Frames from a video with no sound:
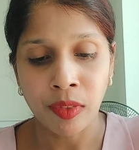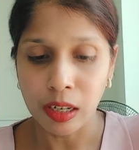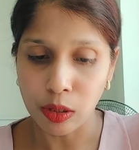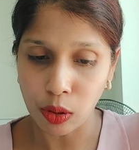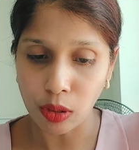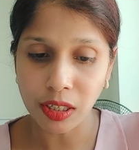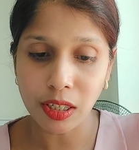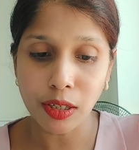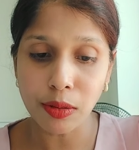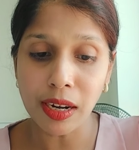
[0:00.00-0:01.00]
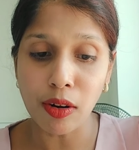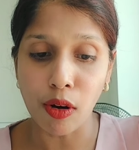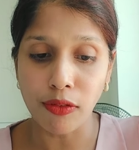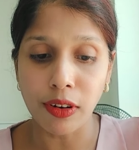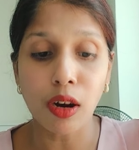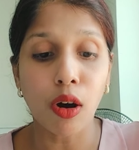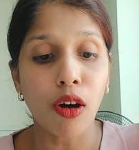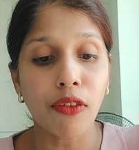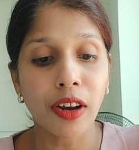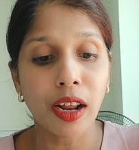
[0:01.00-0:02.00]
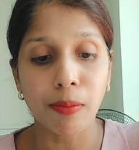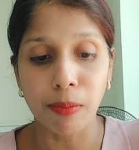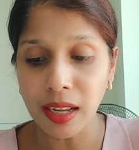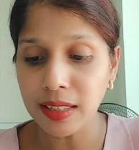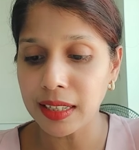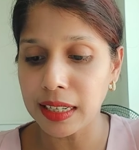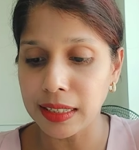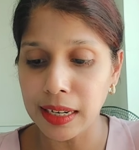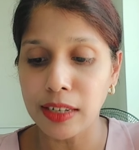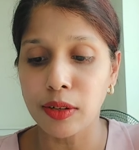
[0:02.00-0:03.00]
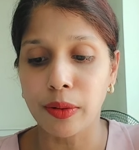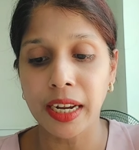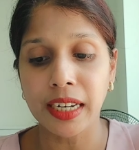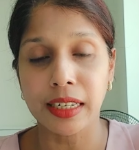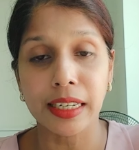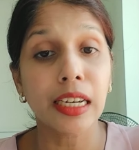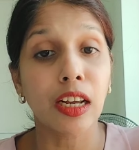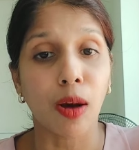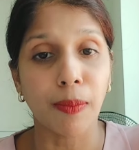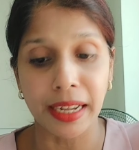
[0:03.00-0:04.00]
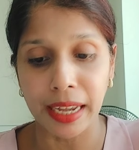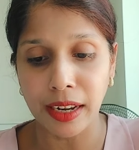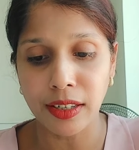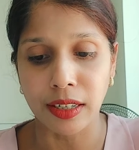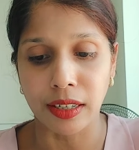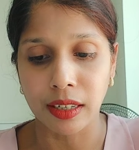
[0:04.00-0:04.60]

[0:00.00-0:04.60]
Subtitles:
To constitute an offer, offerer must intend to create a legal obligation.